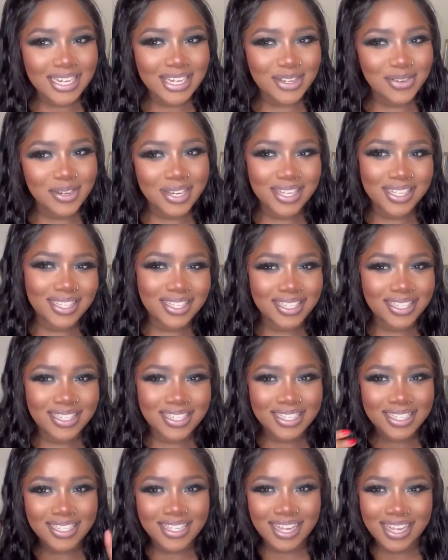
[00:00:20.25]
did you
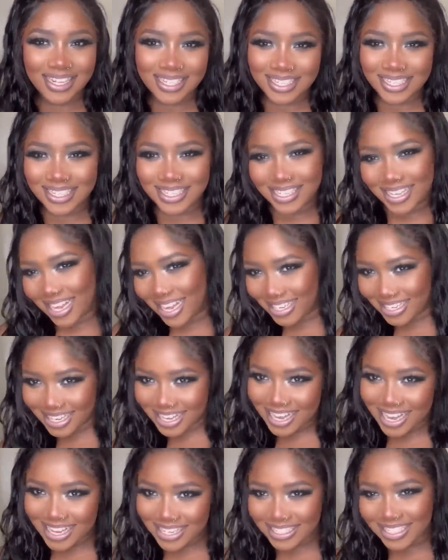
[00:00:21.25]
get
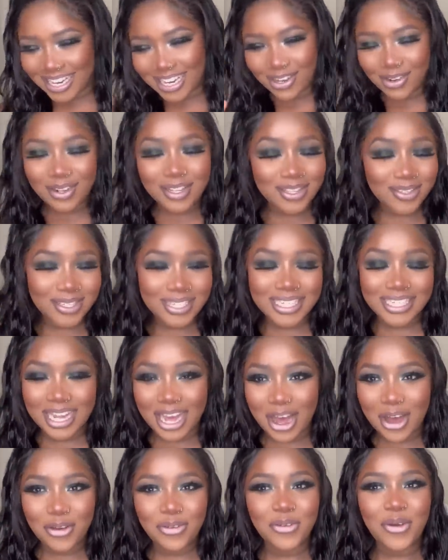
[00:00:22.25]
engaged and all the
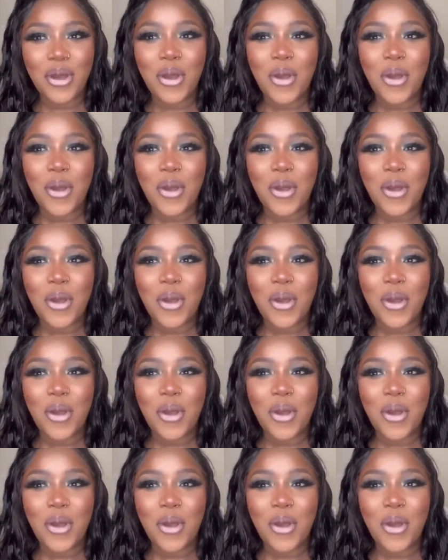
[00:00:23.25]
stuff?